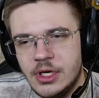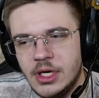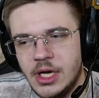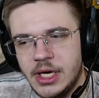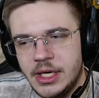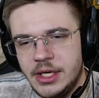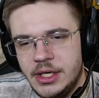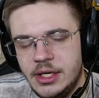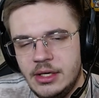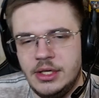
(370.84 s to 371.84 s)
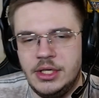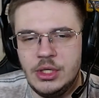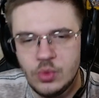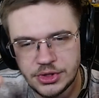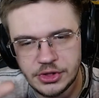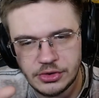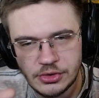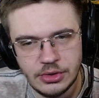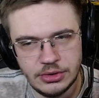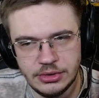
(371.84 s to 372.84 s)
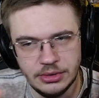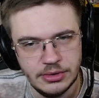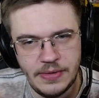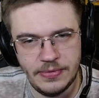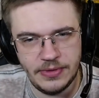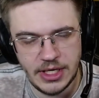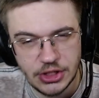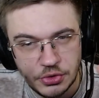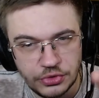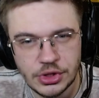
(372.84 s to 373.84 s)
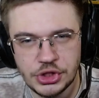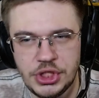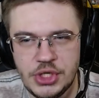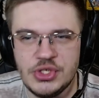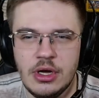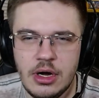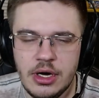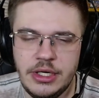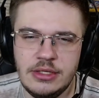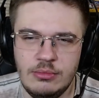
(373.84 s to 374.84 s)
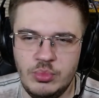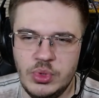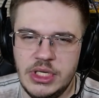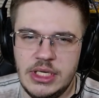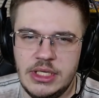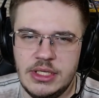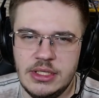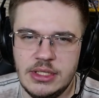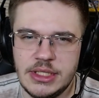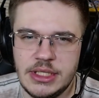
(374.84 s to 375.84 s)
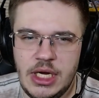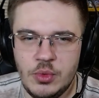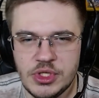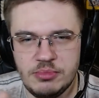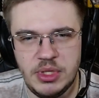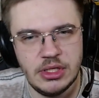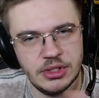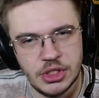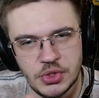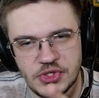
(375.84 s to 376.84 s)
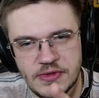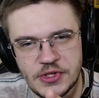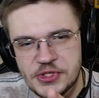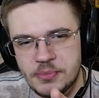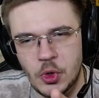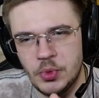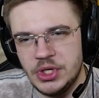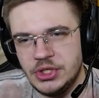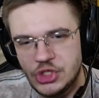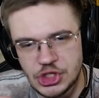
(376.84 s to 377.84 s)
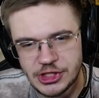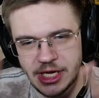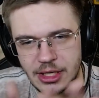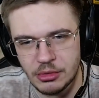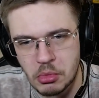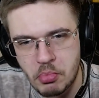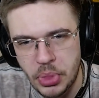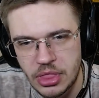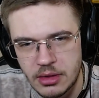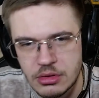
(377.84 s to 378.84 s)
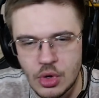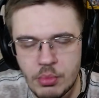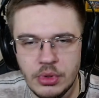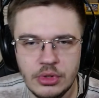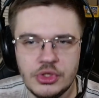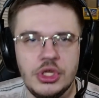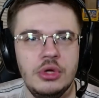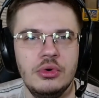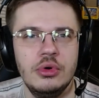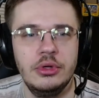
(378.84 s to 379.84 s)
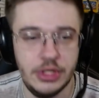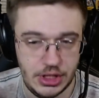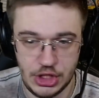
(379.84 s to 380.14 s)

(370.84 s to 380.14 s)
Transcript: And he wanted the thing to touch his heart, but it was Beetlejuice at this moment, and she's like, "Nope, not you," and like,